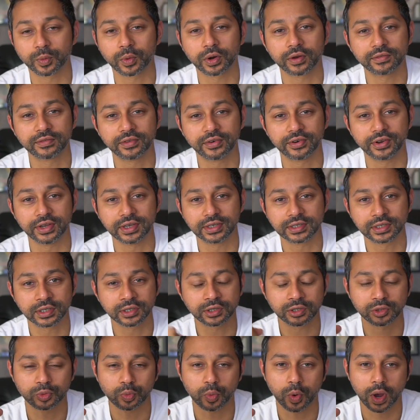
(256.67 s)
one of the
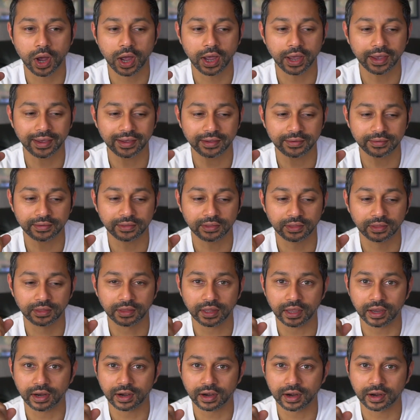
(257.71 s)
reasons why
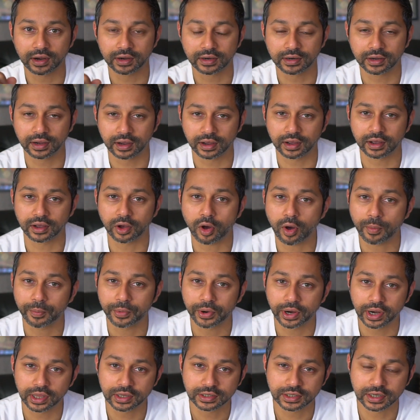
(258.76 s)
their
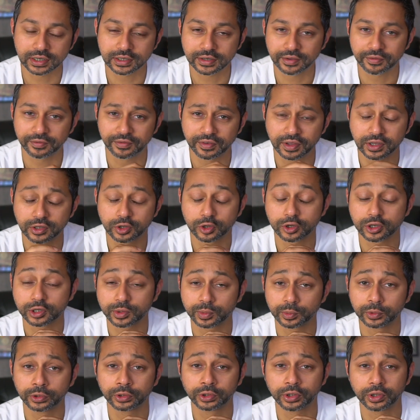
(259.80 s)
operating system feels so
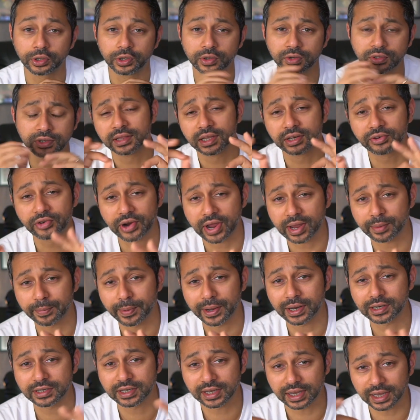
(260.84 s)
smooth to use. The
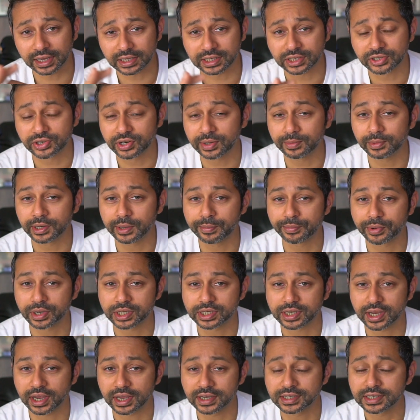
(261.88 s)
trackpads are extremely
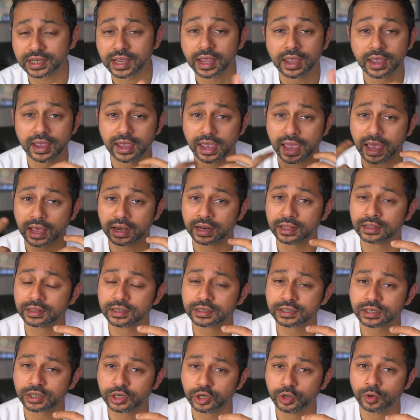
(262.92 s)
precise, and in
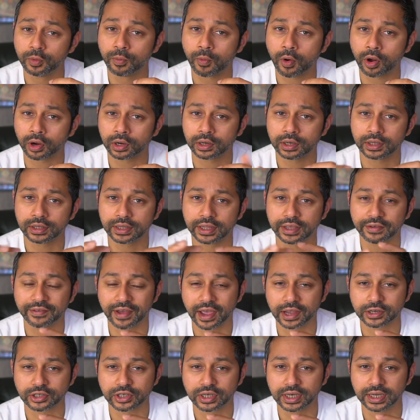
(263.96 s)
this new model, they've
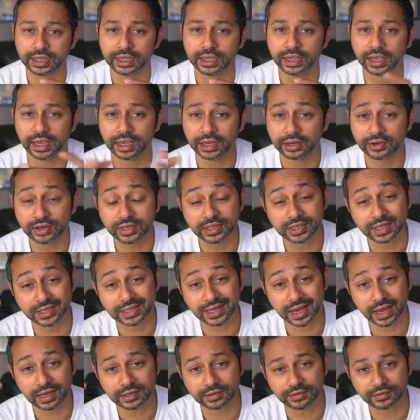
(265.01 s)
actually increased the
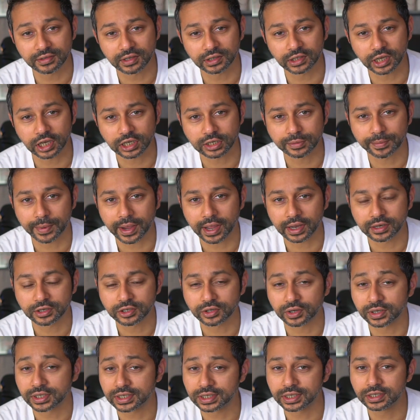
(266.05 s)
size of the touchpad,
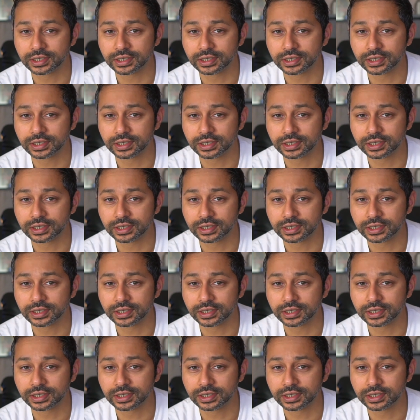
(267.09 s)
so it's